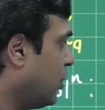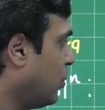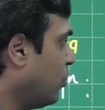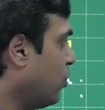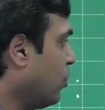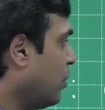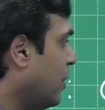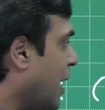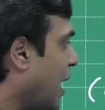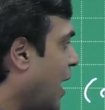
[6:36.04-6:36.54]

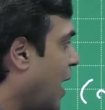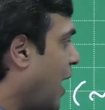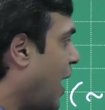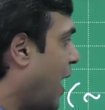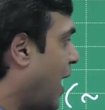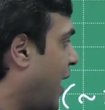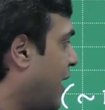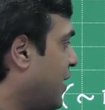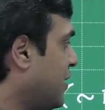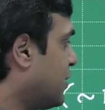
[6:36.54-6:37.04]
q
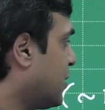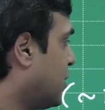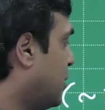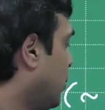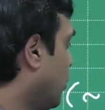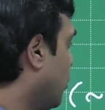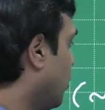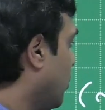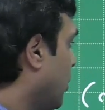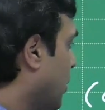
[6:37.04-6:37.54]
and
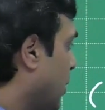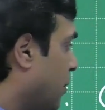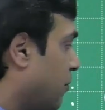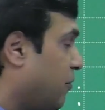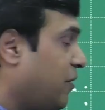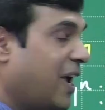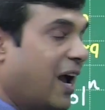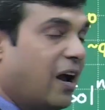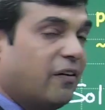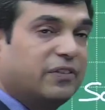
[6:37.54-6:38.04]
q
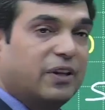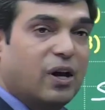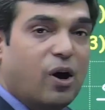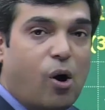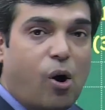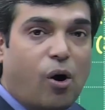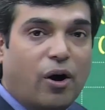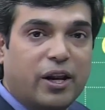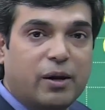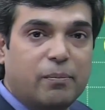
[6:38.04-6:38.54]
we have
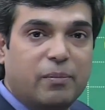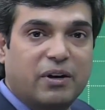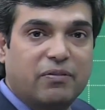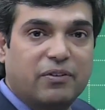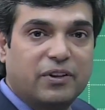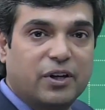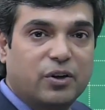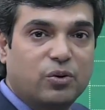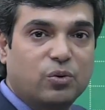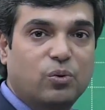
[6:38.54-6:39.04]
the ring
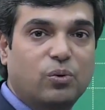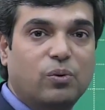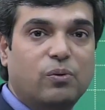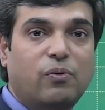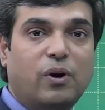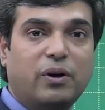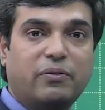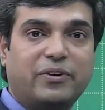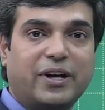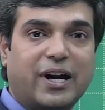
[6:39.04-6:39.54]
between the two
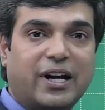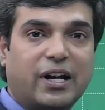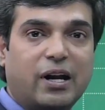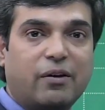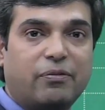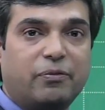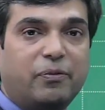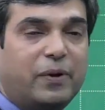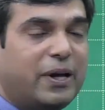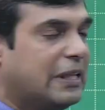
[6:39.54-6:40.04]
what we are
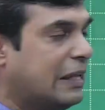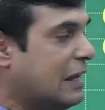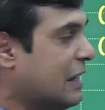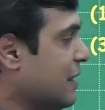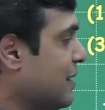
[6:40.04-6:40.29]
left with